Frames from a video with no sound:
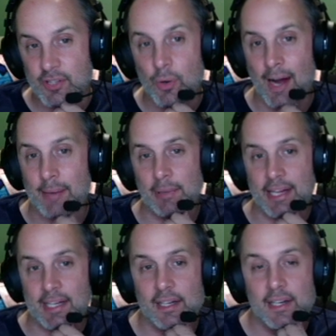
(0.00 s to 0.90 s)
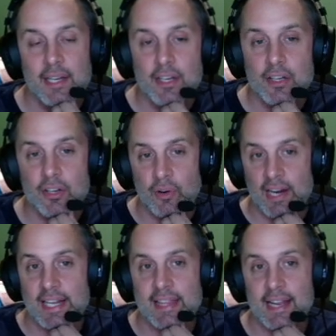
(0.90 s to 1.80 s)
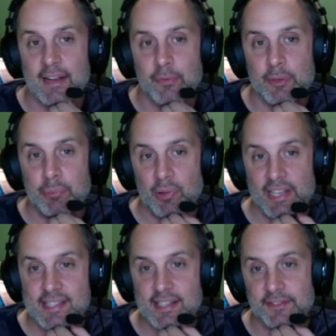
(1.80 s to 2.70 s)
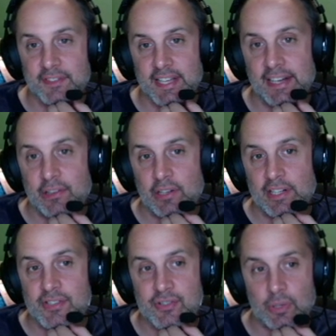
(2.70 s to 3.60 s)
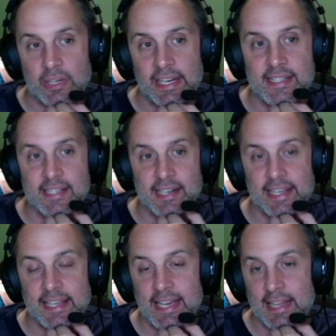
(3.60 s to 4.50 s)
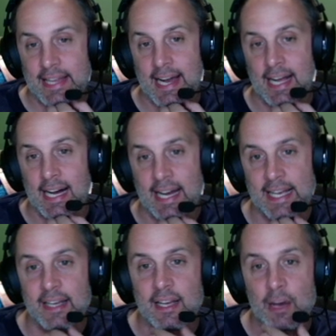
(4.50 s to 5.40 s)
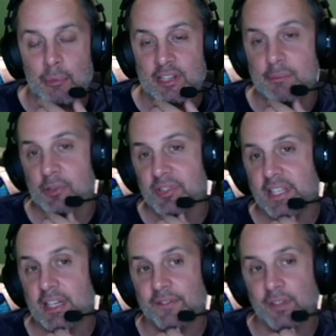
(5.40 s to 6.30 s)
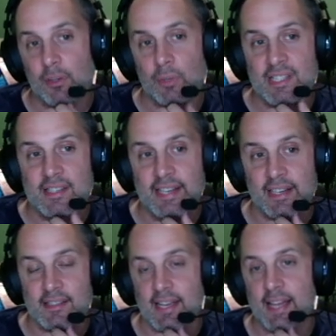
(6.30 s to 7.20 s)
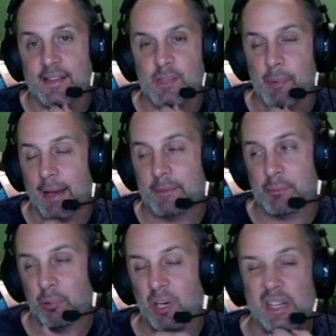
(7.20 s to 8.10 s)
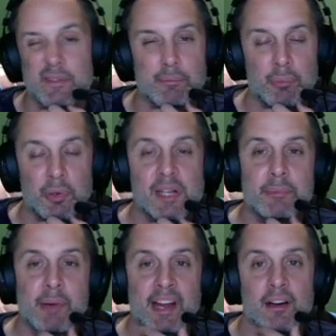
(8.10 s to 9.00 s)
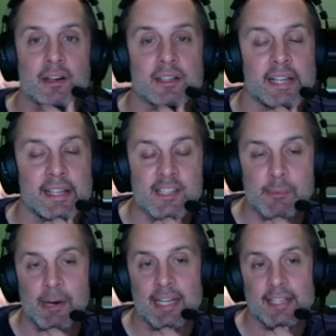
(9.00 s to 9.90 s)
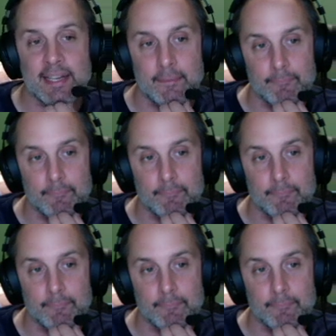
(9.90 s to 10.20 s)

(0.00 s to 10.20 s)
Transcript: high block. Granted that if we play stuff later in a string, it's going to get that high, but it's mostly there for the 1/6, and the spam's pretty bare in Spotlight.